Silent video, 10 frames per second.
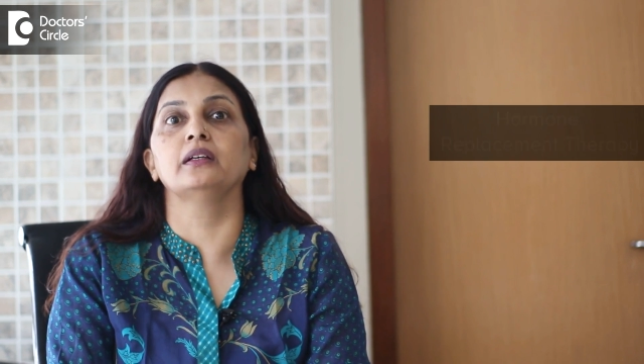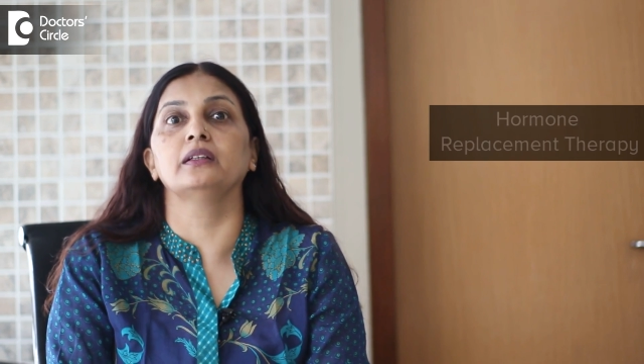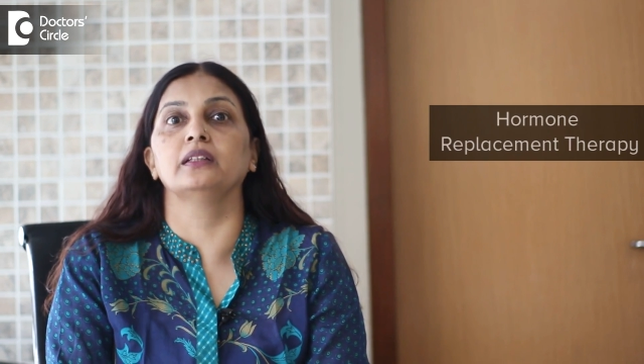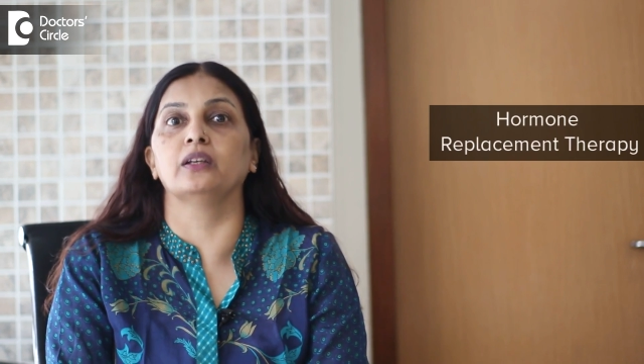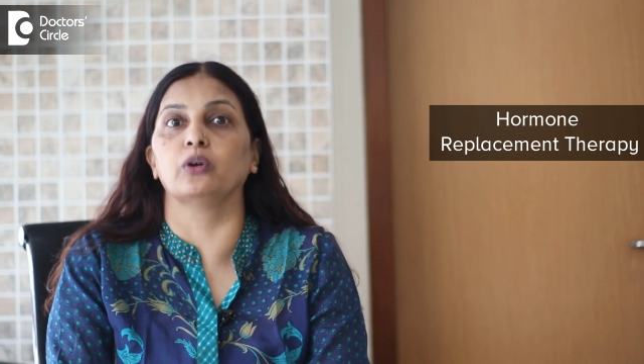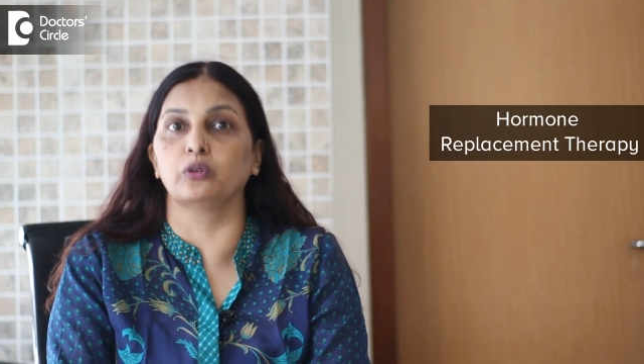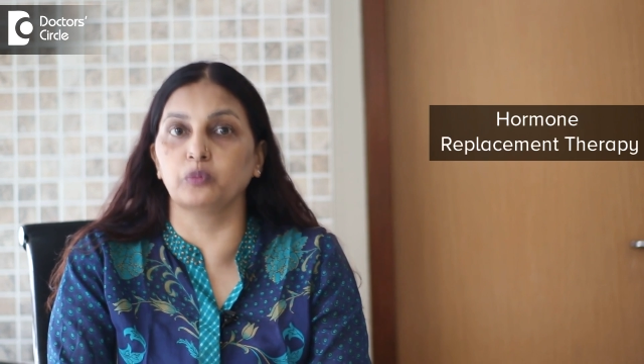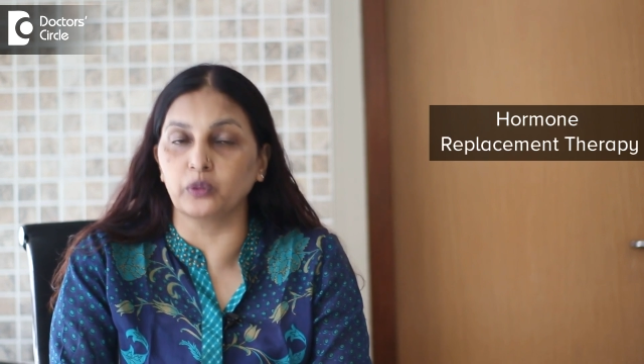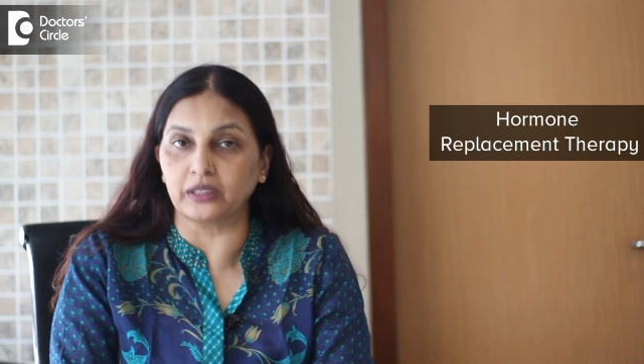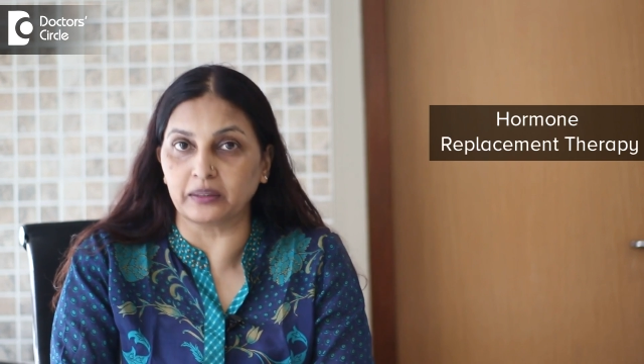the
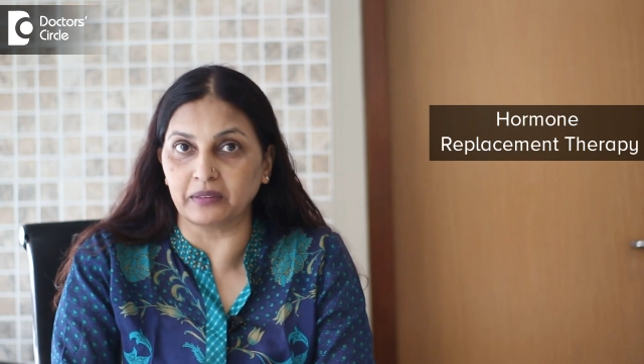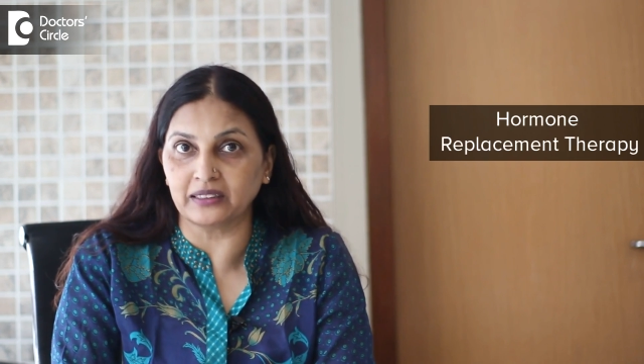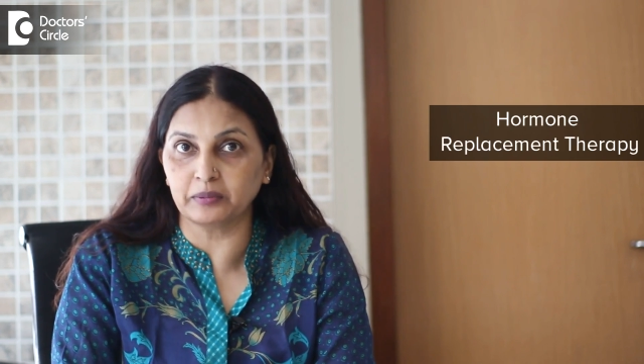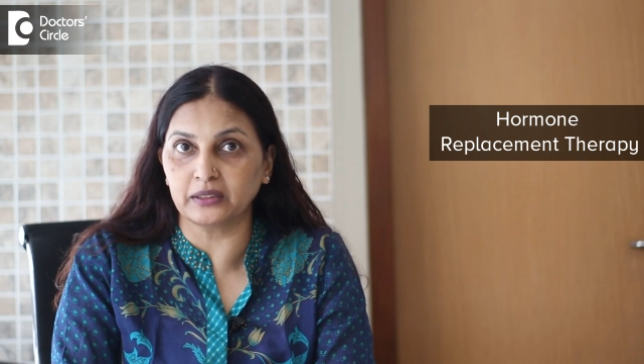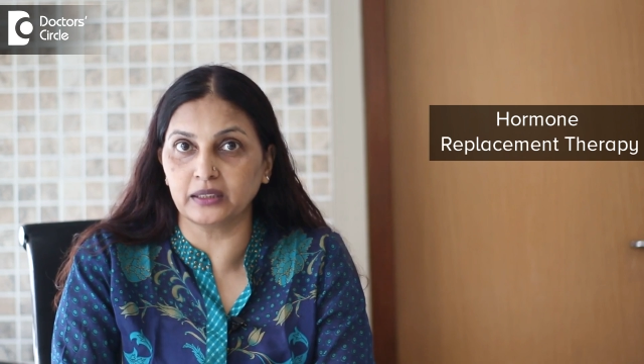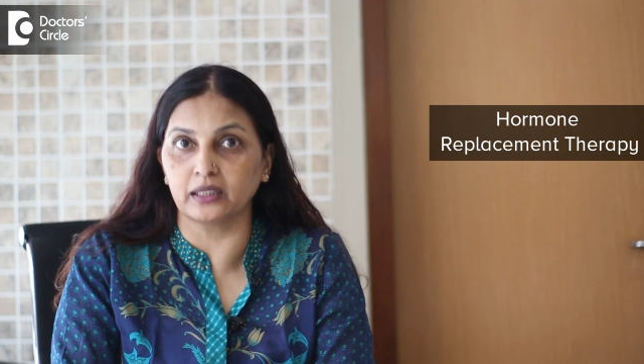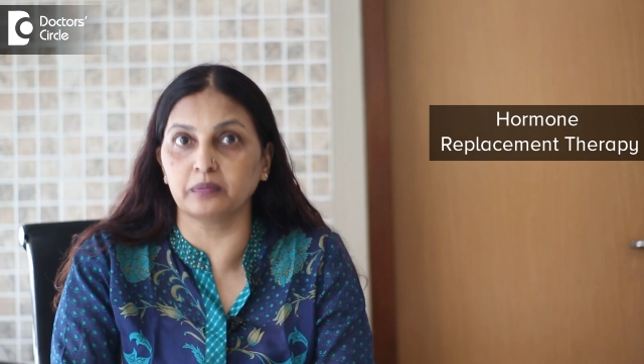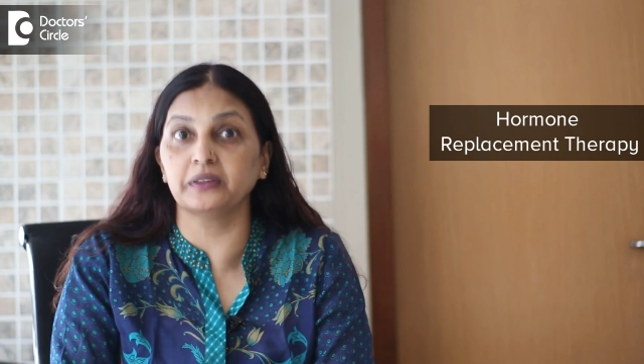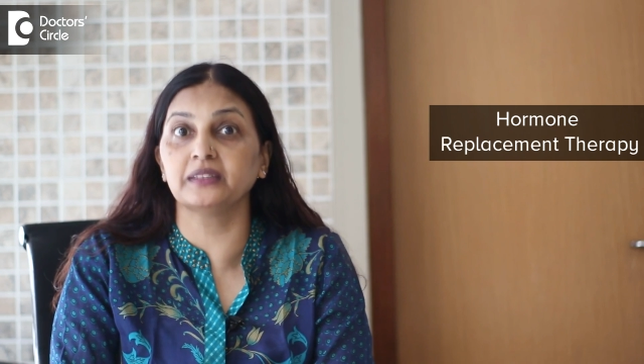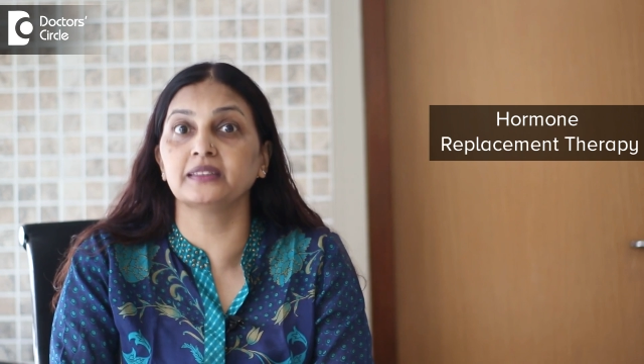hormone replacement
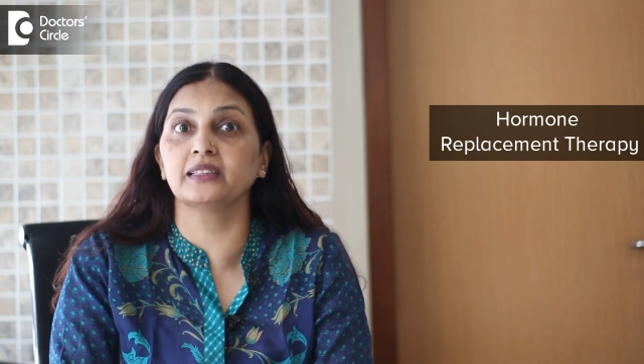therapies,